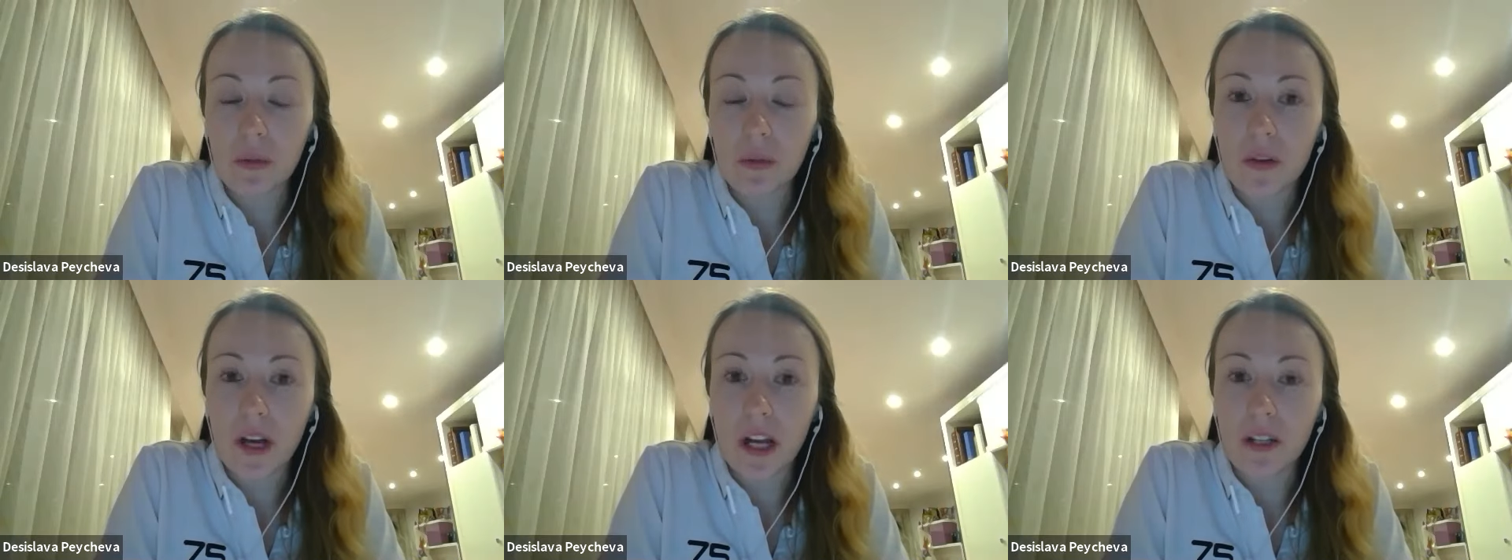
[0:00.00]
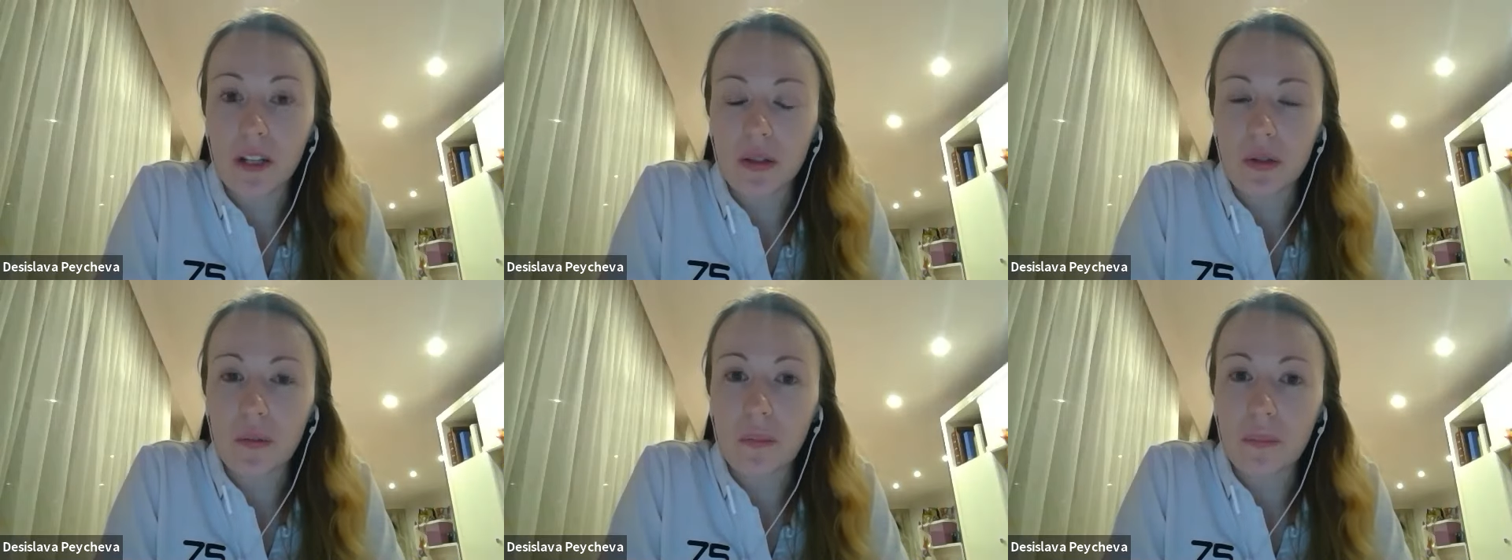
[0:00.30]
to
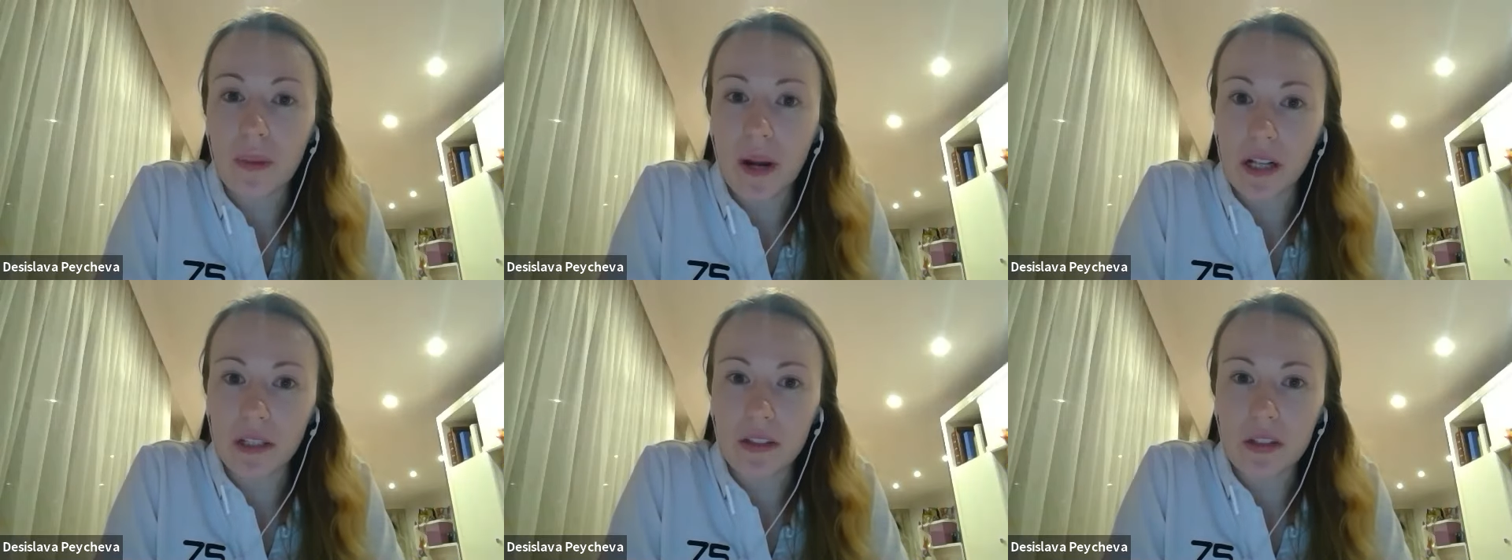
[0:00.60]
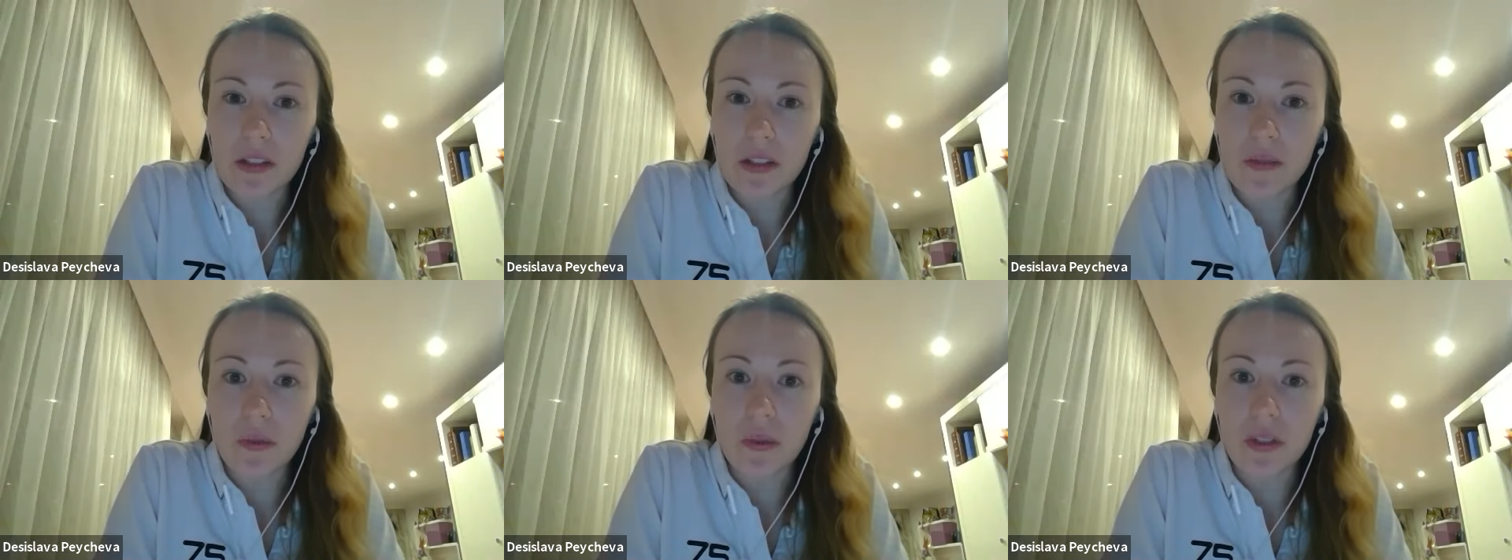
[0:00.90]
find new
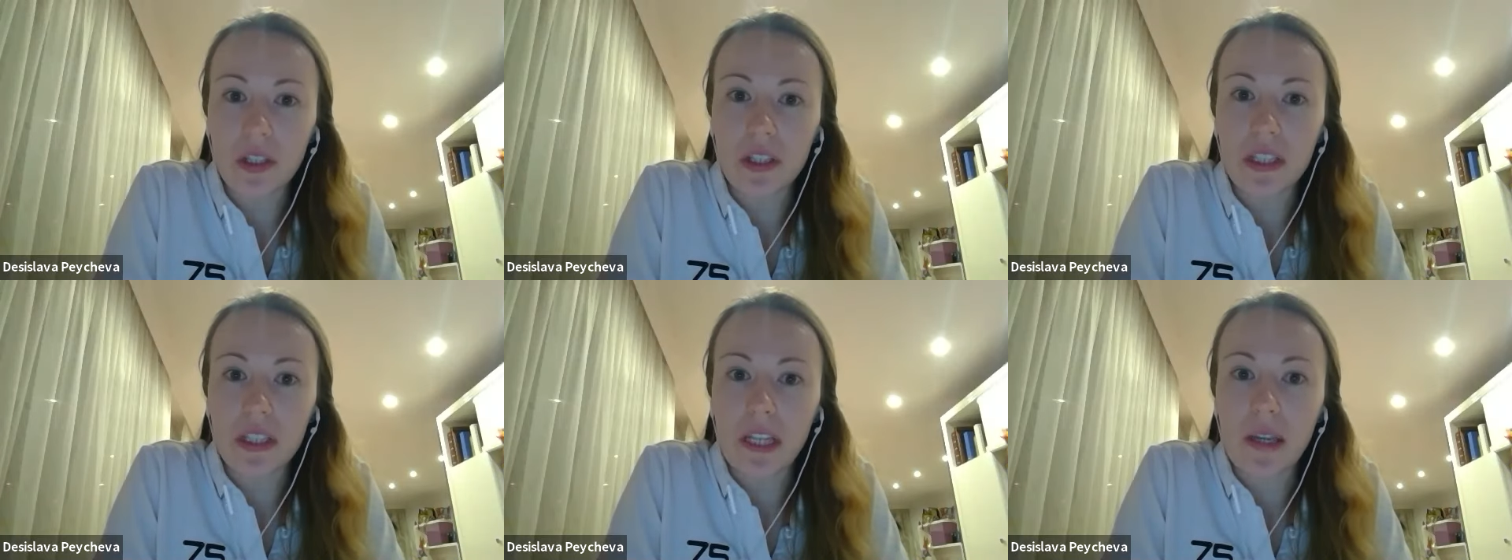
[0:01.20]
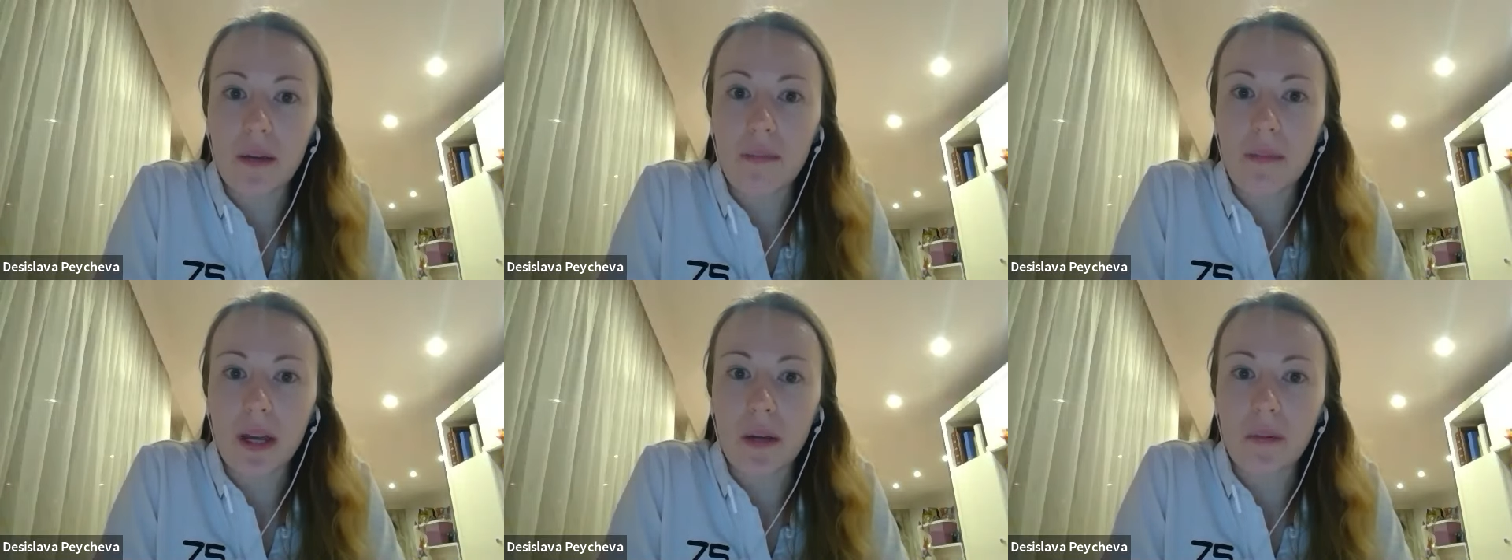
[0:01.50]
partners for the
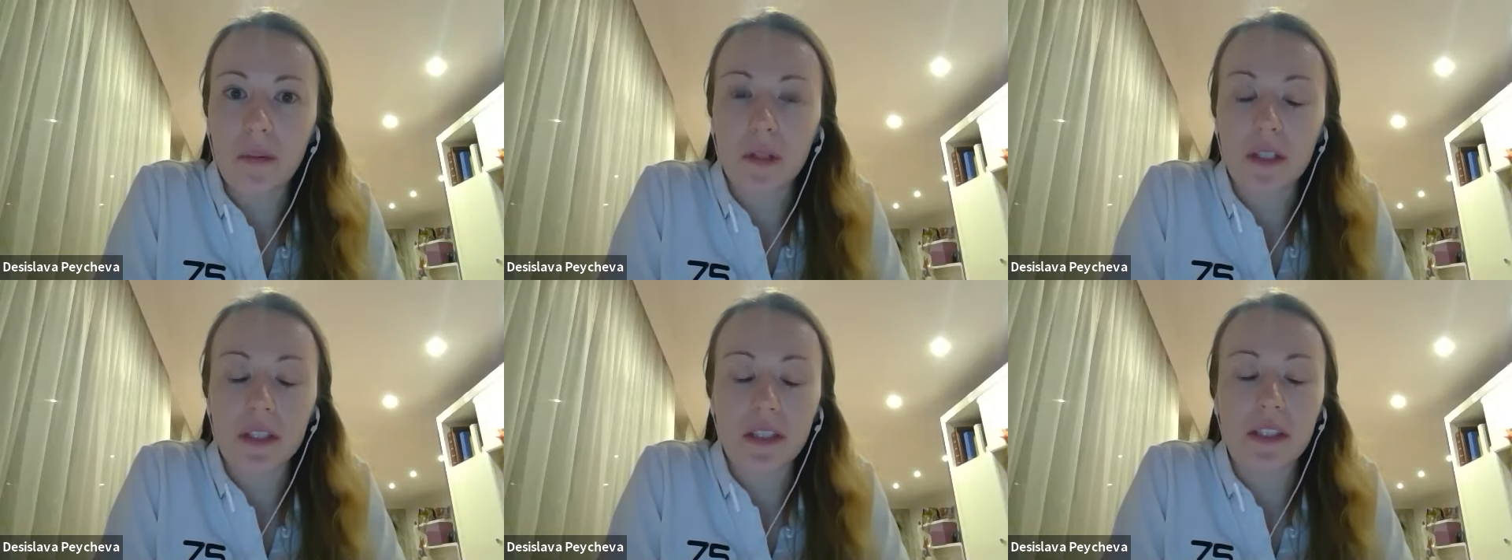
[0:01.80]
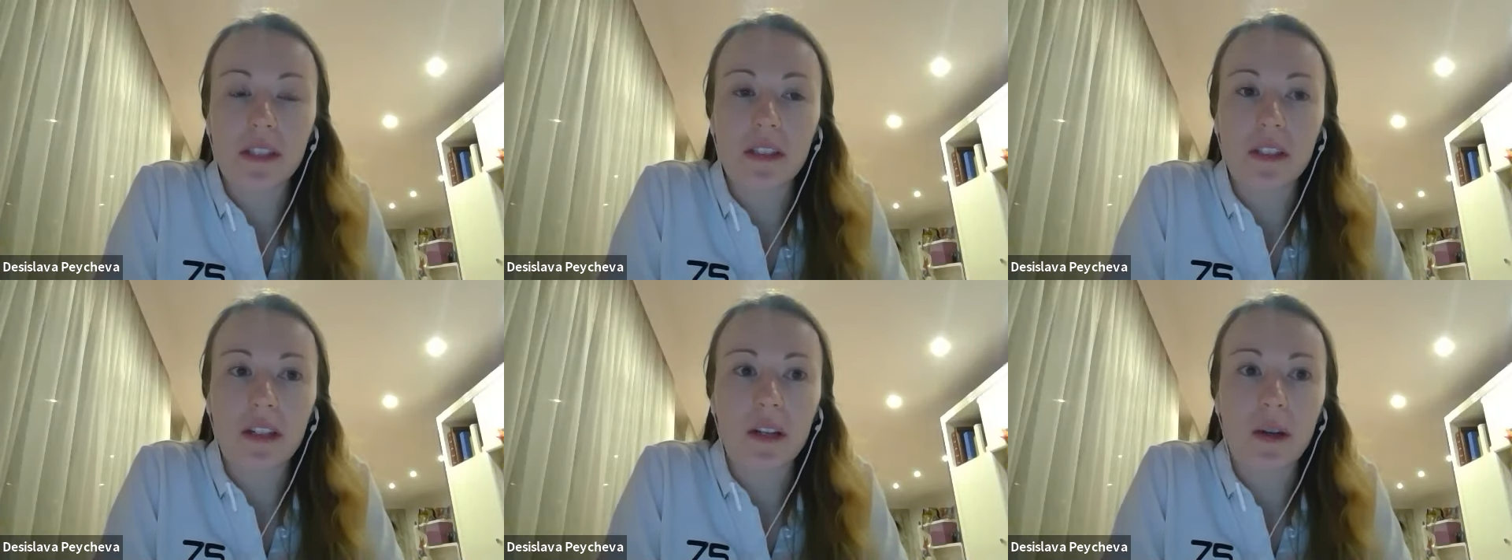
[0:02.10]
team. I
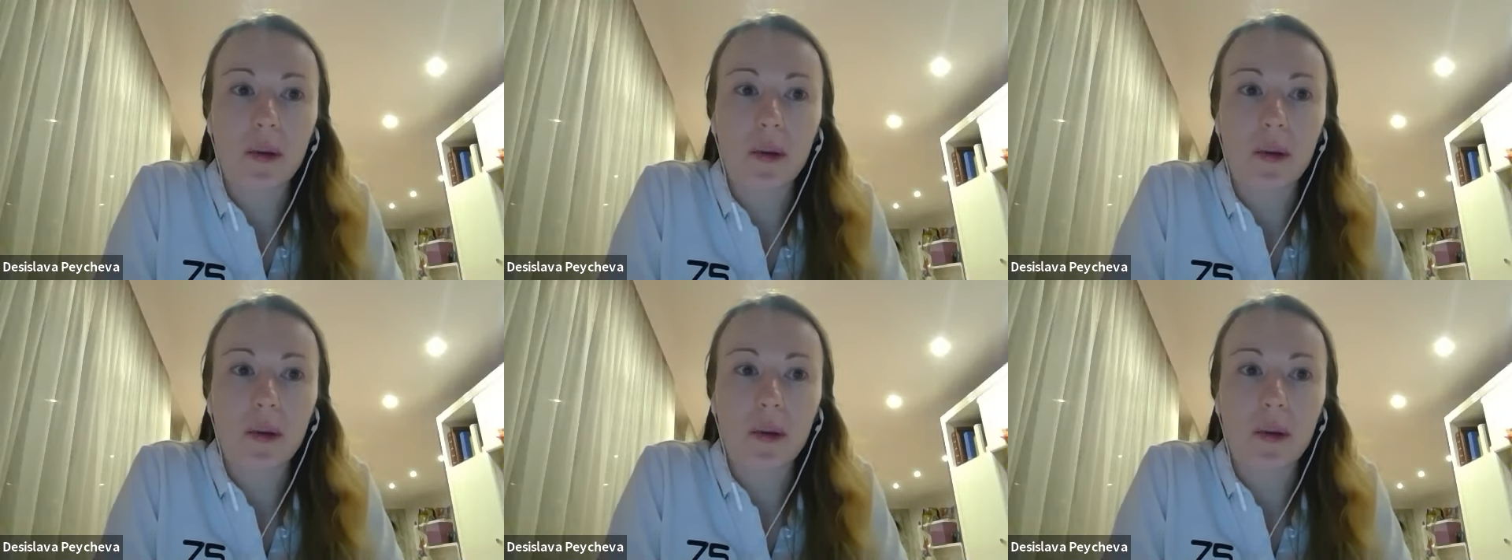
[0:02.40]
was,